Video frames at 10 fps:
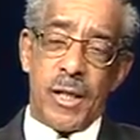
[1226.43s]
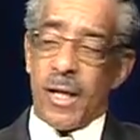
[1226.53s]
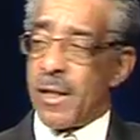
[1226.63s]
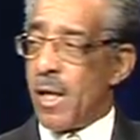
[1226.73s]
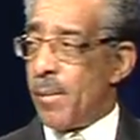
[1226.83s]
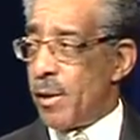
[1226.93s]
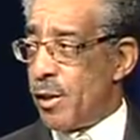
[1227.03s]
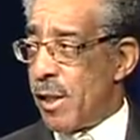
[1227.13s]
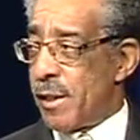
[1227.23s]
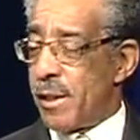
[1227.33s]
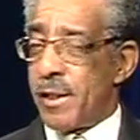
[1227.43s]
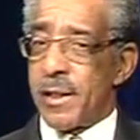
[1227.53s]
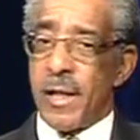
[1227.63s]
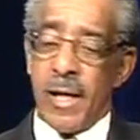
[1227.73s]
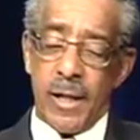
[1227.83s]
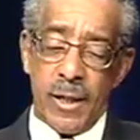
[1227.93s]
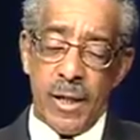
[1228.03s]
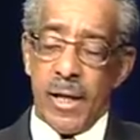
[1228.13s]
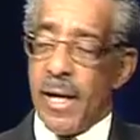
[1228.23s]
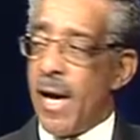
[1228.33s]
economic justice, and
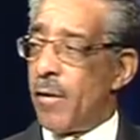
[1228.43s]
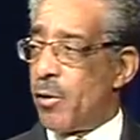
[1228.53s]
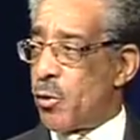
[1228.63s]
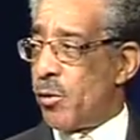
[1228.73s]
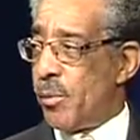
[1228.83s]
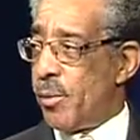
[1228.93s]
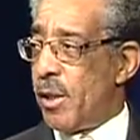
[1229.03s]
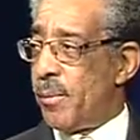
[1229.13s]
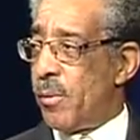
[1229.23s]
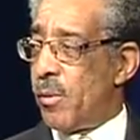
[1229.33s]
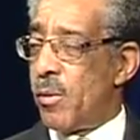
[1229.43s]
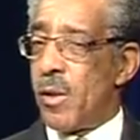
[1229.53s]
how to treat people